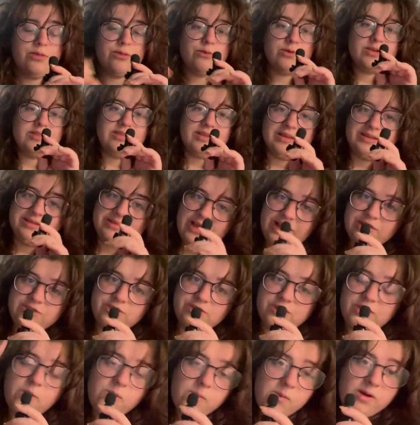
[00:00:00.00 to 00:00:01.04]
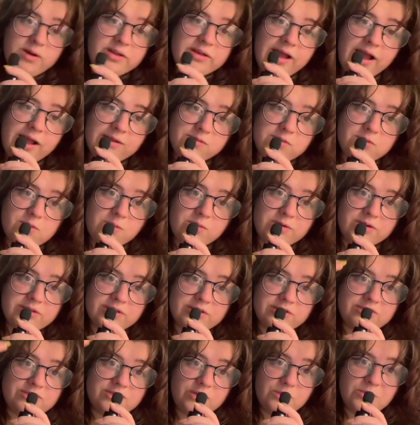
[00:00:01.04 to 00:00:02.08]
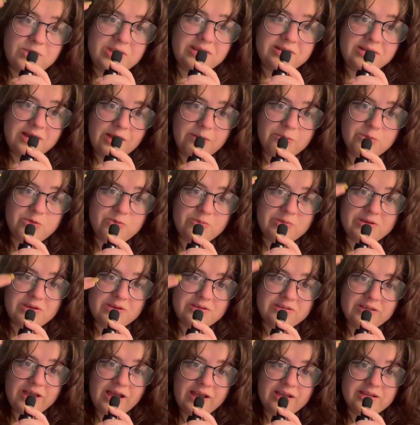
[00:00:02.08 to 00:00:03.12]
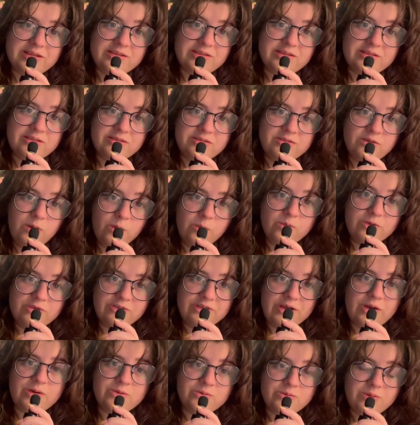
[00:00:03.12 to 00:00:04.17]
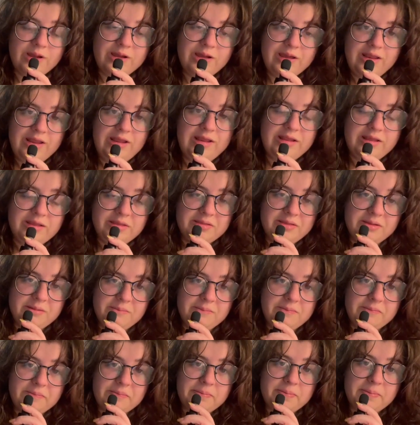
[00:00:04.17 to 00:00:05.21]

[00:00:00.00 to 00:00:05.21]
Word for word: Three things, actually. One, I've recorded this so many times because I don't sound right in any of them.